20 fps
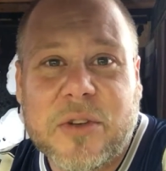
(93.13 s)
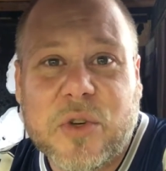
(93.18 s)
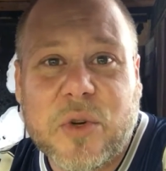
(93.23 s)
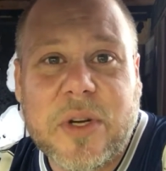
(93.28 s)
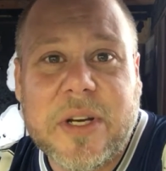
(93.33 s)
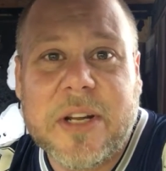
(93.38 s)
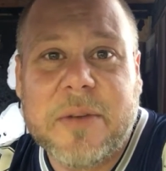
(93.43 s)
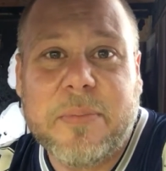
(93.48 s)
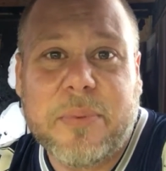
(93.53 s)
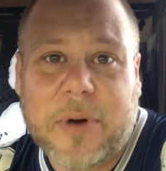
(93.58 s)

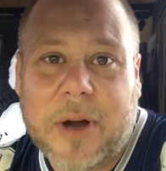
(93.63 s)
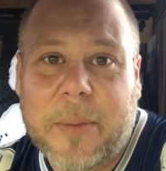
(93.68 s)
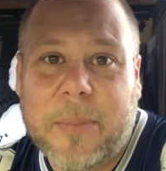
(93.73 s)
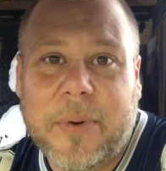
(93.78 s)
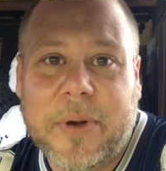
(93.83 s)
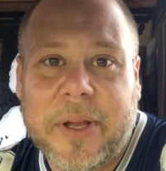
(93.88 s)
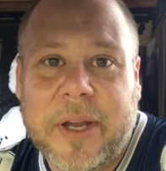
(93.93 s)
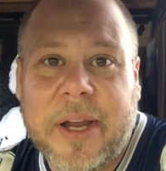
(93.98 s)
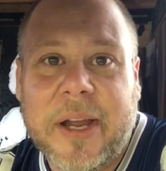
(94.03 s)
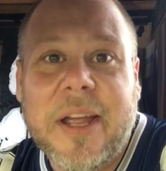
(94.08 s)
Treat it
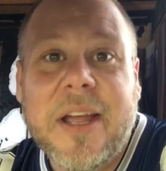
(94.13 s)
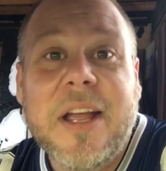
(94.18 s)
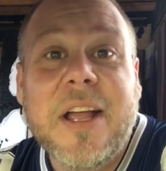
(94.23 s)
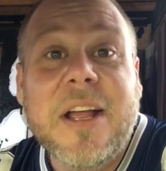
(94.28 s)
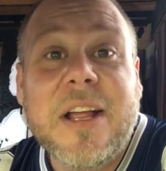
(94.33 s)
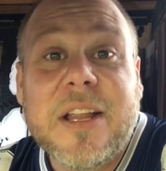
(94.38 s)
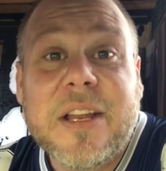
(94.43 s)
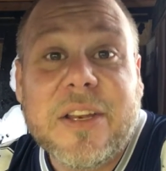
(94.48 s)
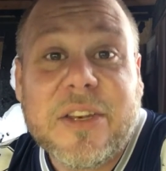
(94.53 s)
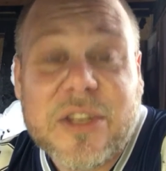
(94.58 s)
properly,
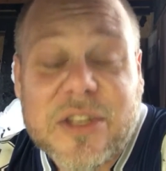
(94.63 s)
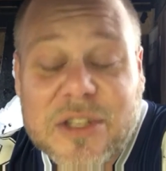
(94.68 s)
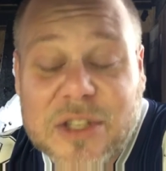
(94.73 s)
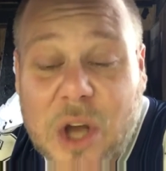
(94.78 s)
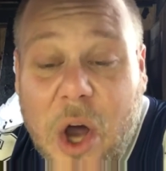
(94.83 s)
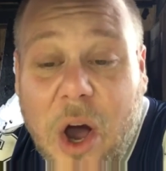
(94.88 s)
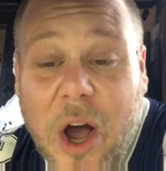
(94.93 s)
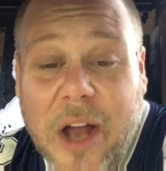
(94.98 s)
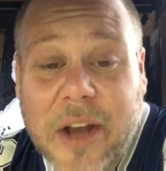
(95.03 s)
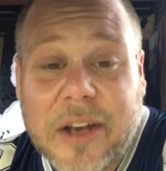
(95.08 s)

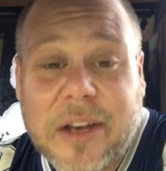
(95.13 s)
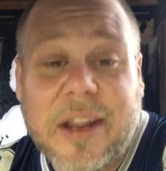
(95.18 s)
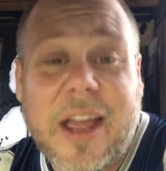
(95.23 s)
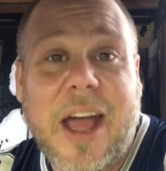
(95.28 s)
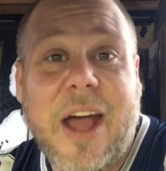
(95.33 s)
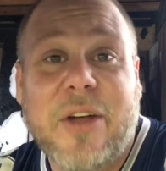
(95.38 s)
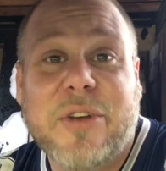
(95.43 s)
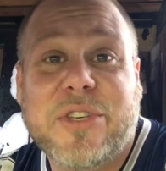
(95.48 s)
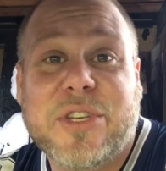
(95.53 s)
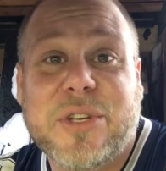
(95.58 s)
taught
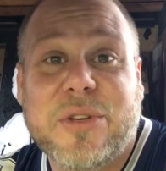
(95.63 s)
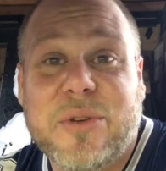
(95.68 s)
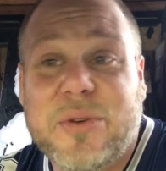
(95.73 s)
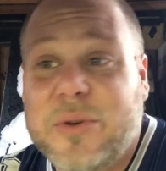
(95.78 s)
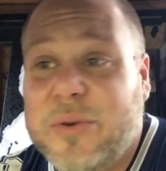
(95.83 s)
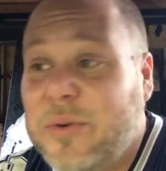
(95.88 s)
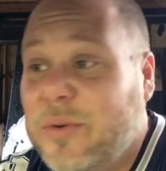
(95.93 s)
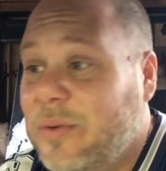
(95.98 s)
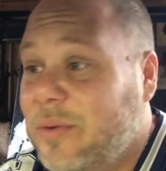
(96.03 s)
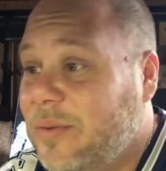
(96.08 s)
how
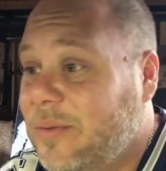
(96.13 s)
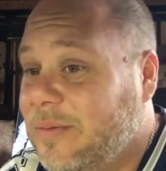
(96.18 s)
to